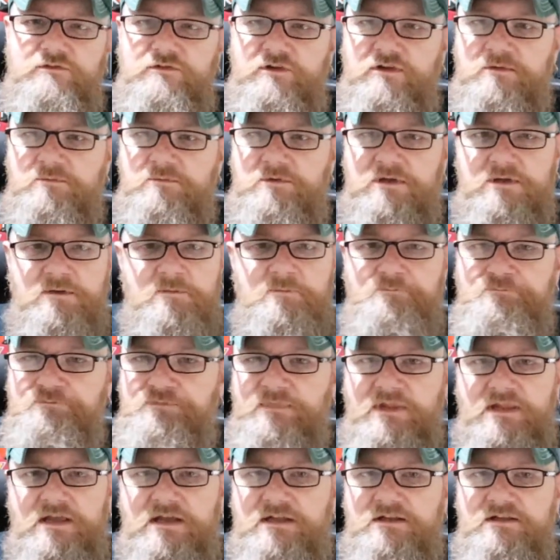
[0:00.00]
in Germany.
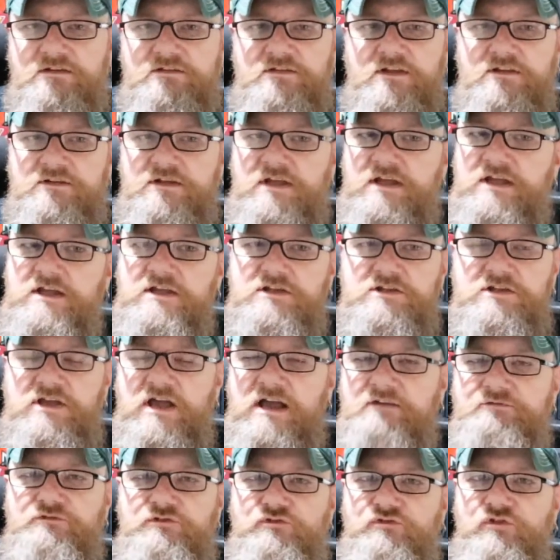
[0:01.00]
And he said, "You
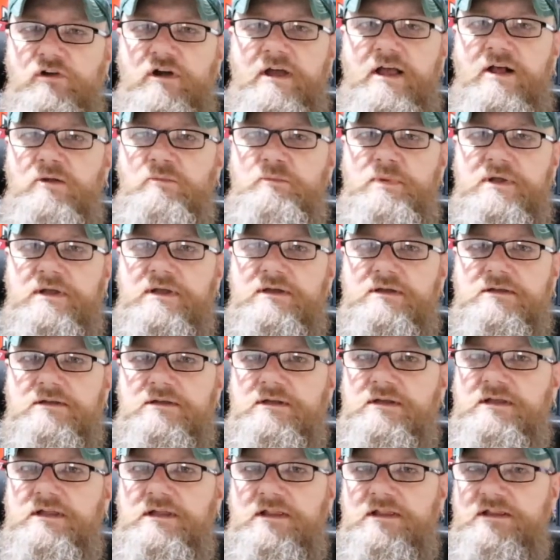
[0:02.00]
have to try Alt beer."
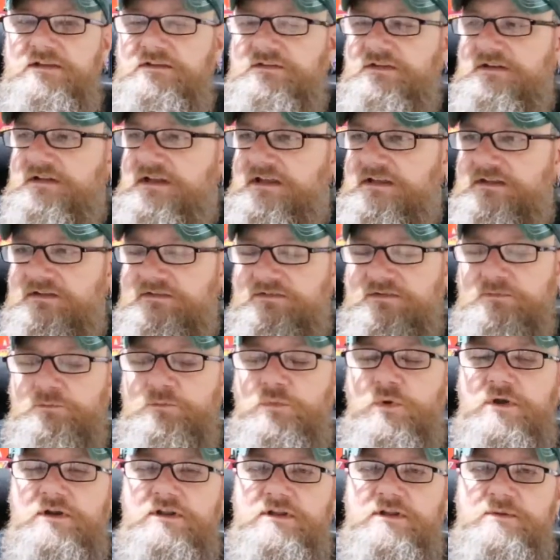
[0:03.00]
He said, "It is
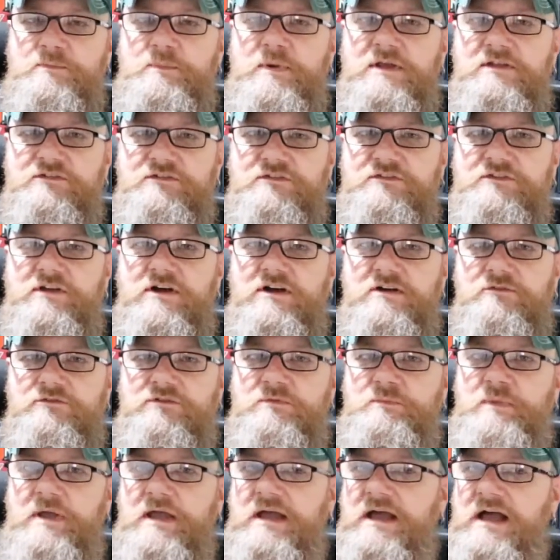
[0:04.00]
one of the best styles
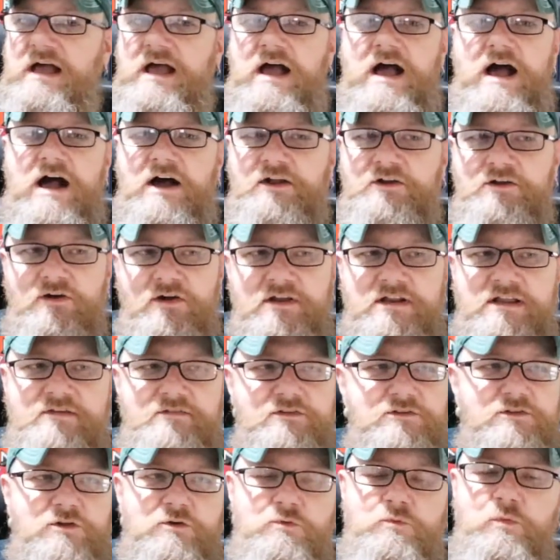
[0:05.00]
of beer." And I
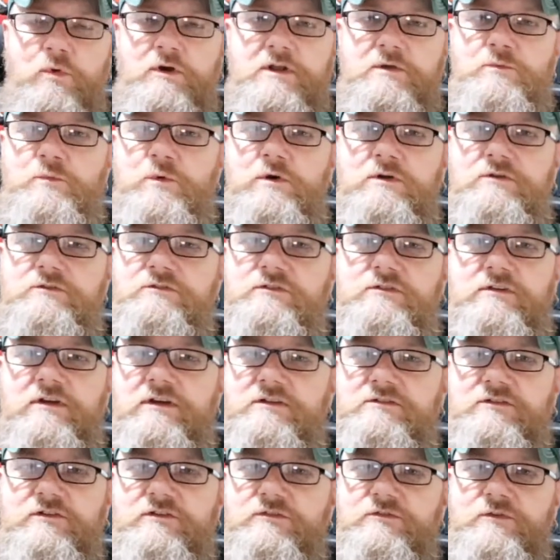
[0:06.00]
never knew what it was.
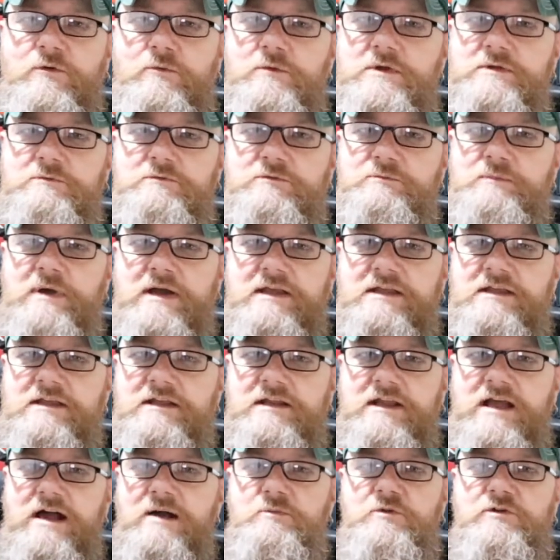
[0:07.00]
I just thought he was
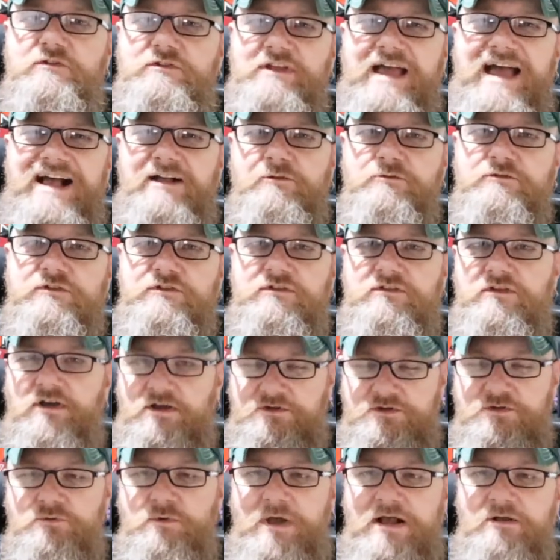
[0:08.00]
making it up. Because Alt,
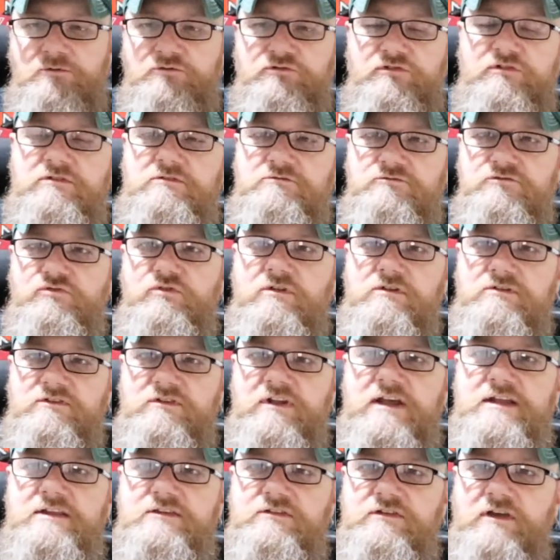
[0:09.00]
I knew Alt
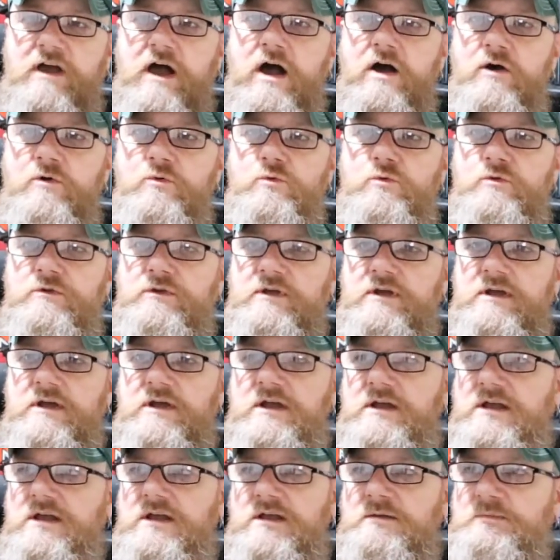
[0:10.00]
translated to old,
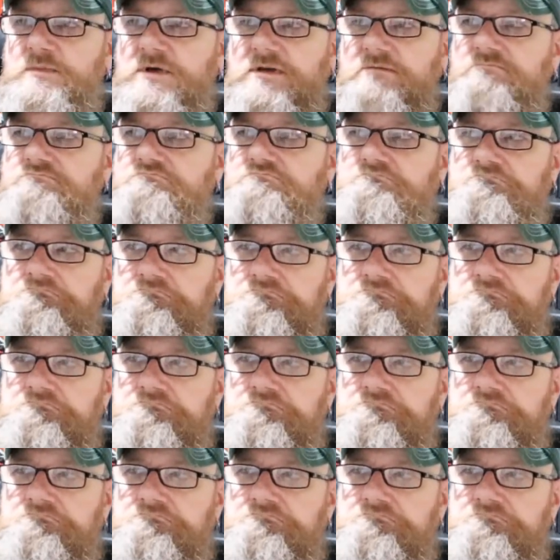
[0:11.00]
but